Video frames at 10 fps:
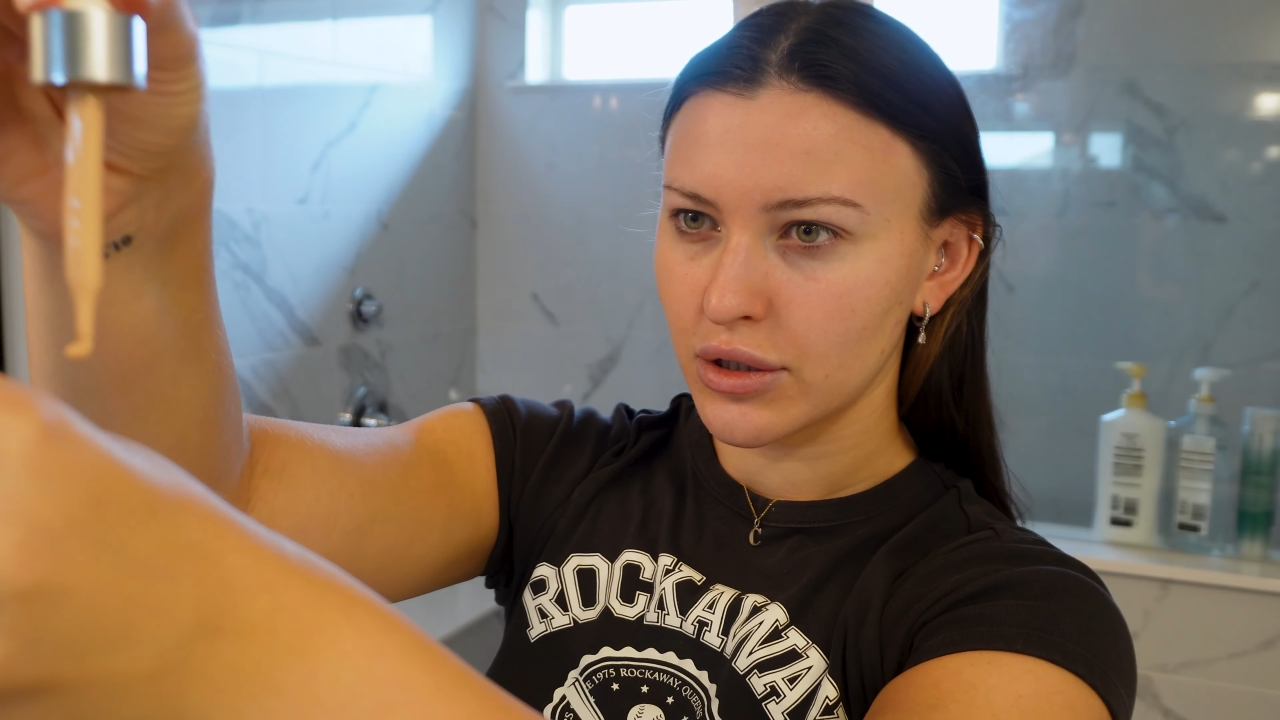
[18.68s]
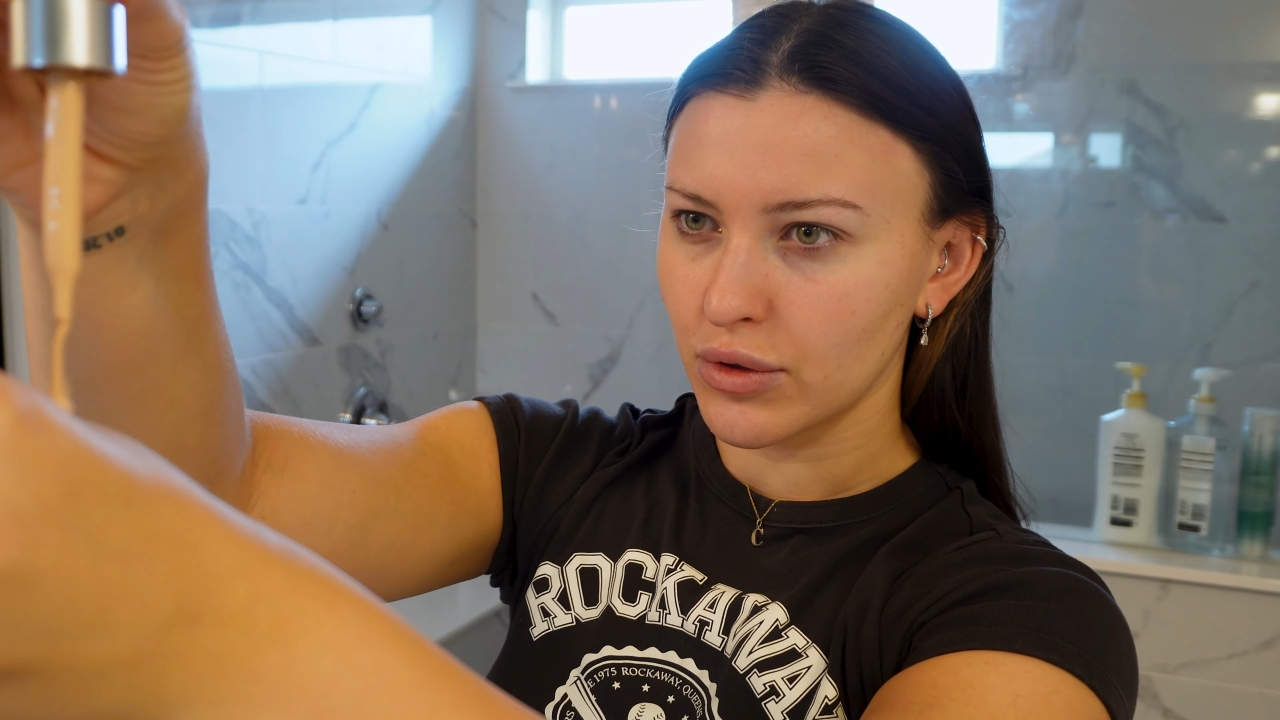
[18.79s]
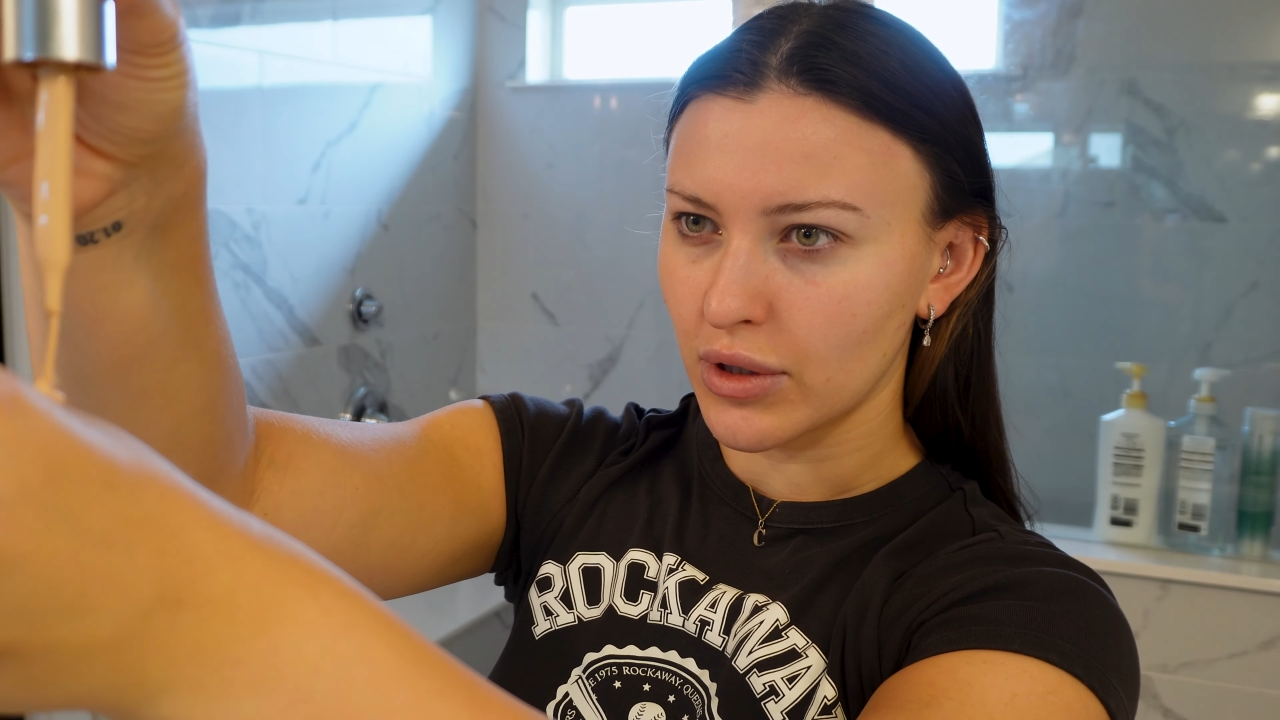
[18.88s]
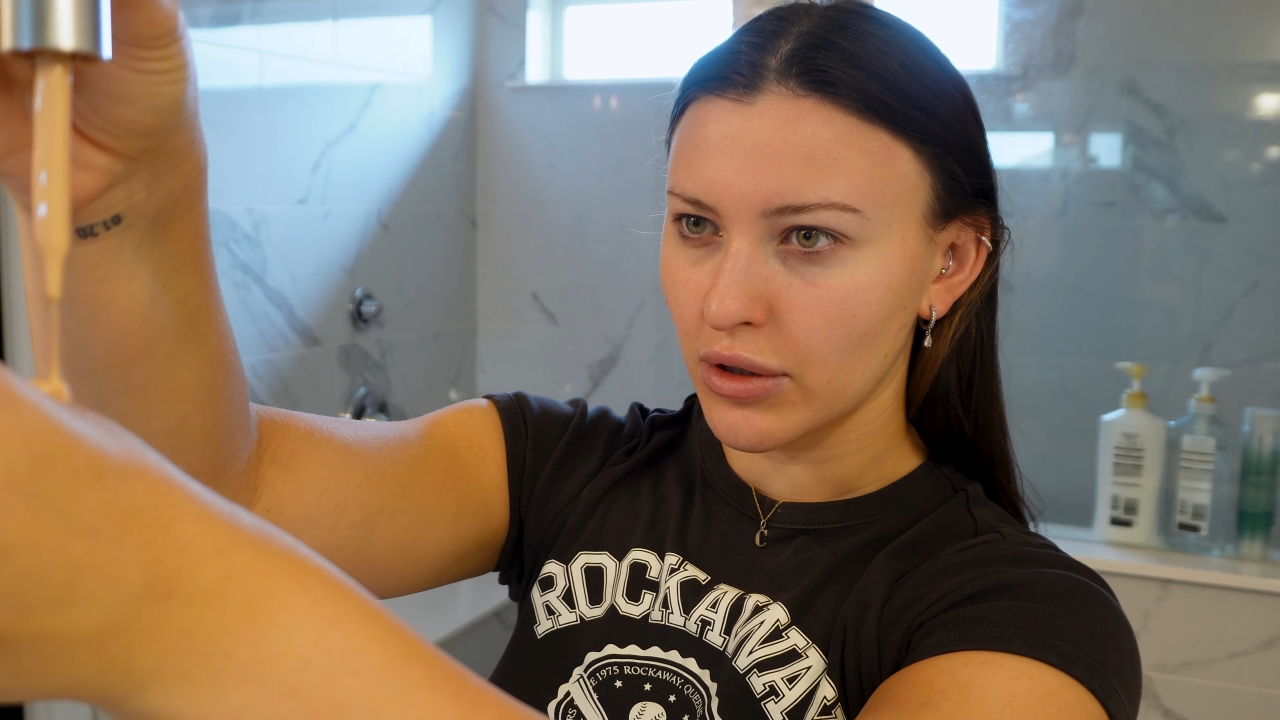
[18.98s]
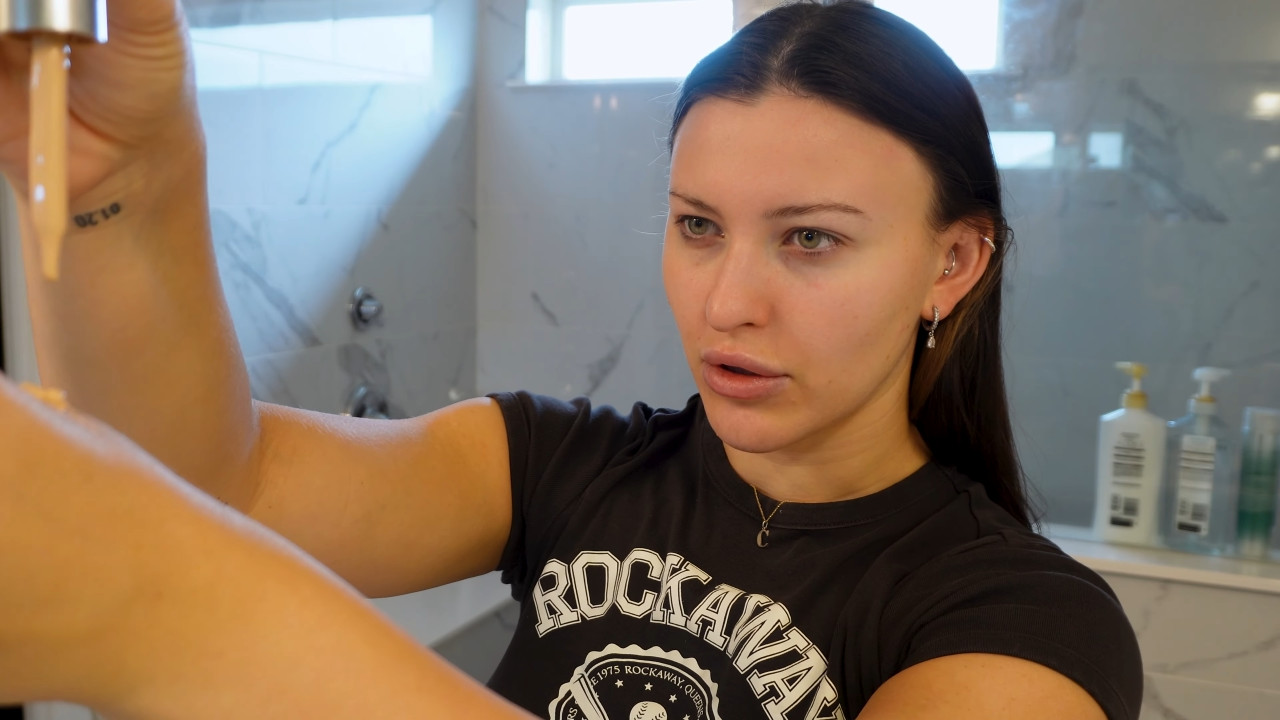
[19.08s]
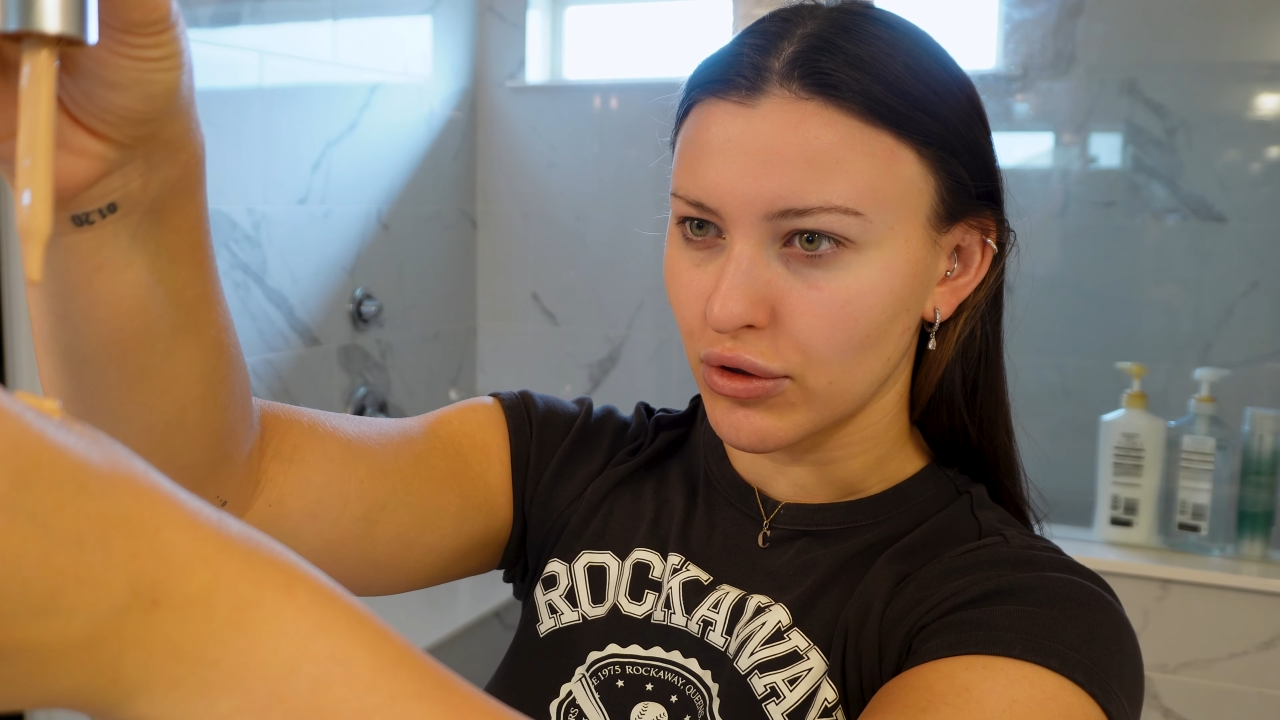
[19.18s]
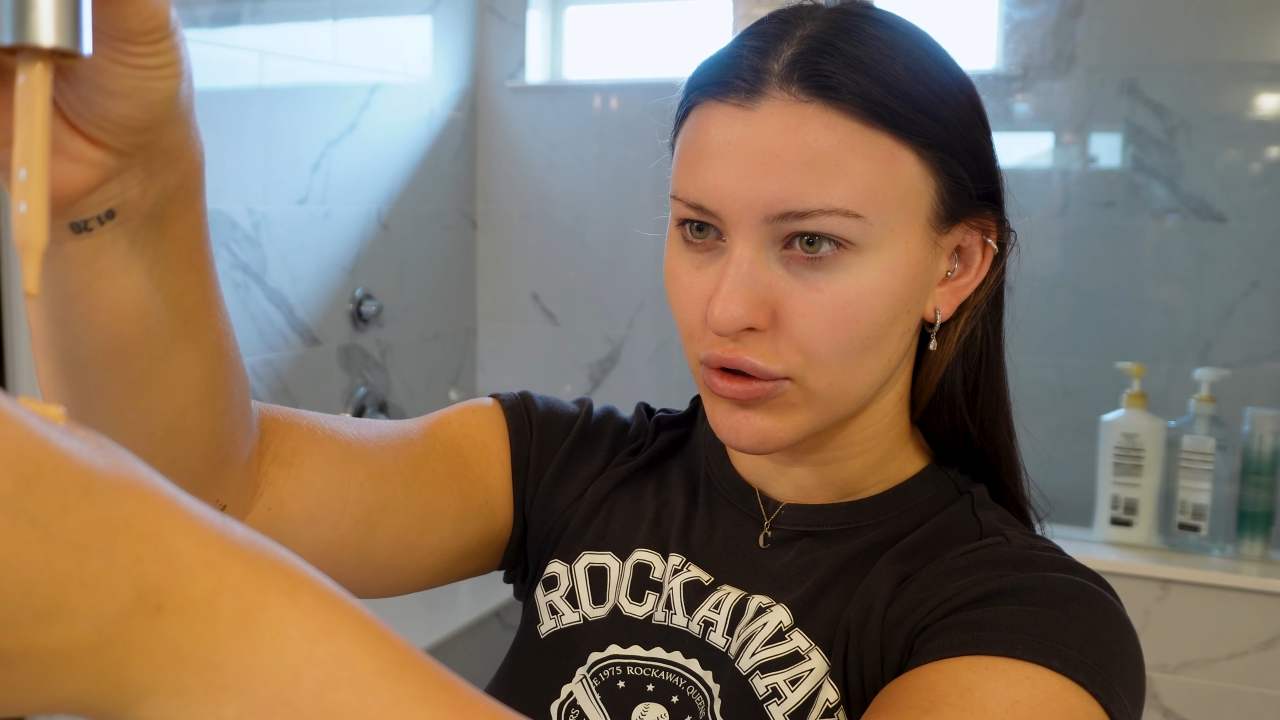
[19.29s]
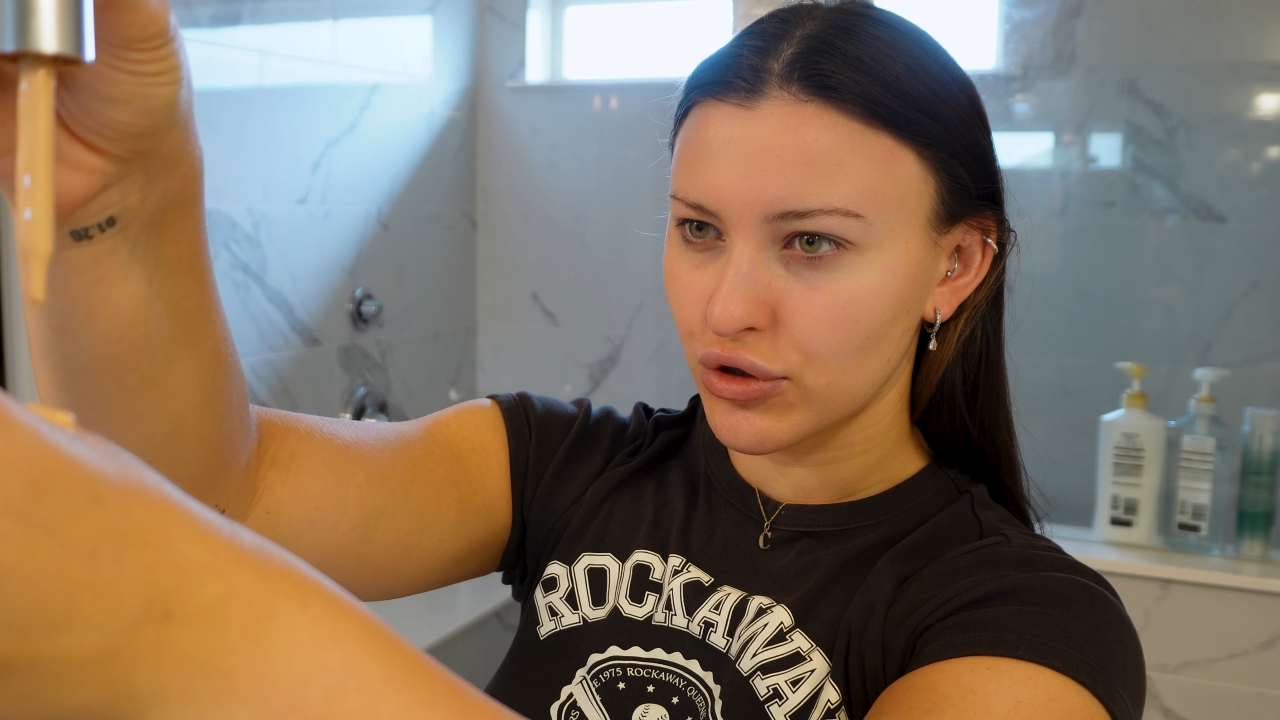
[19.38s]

doing a little